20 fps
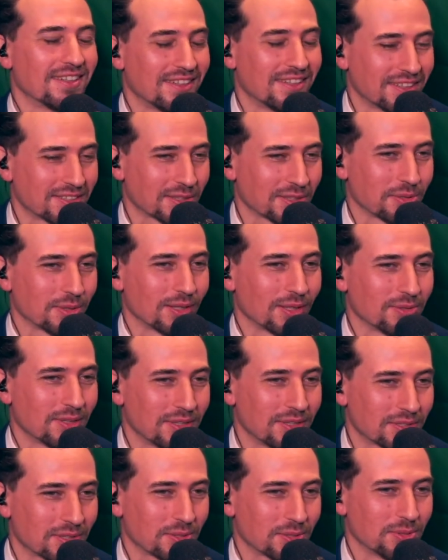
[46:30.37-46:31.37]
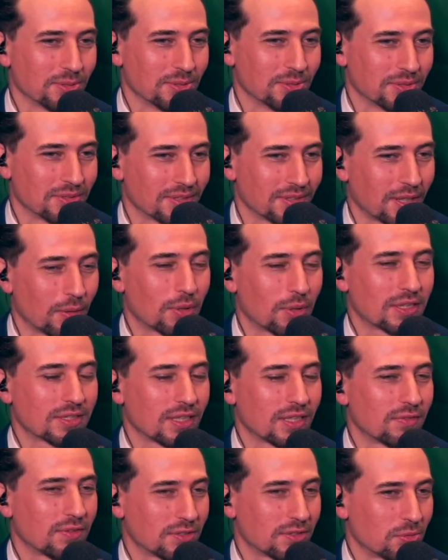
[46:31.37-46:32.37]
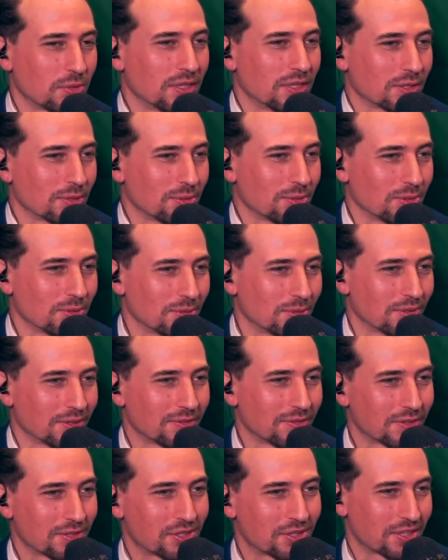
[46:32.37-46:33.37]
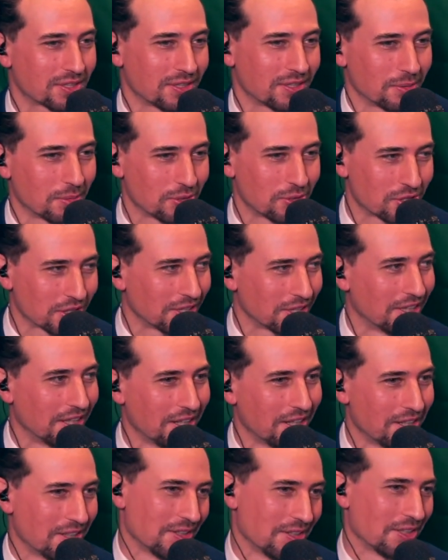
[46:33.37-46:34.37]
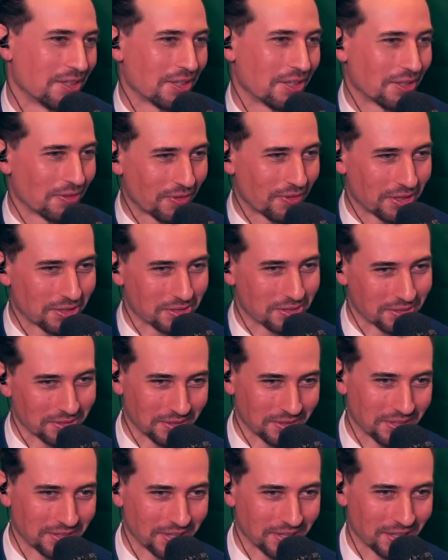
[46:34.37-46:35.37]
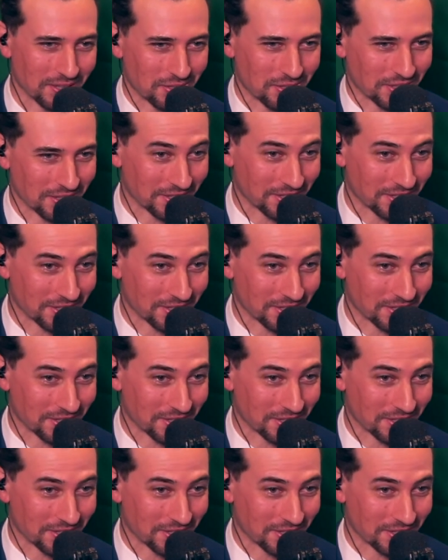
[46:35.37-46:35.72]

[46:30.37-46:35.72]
he's a cool dude. I want to see if he's really a cool dude or if it's just an image. He very intelligently,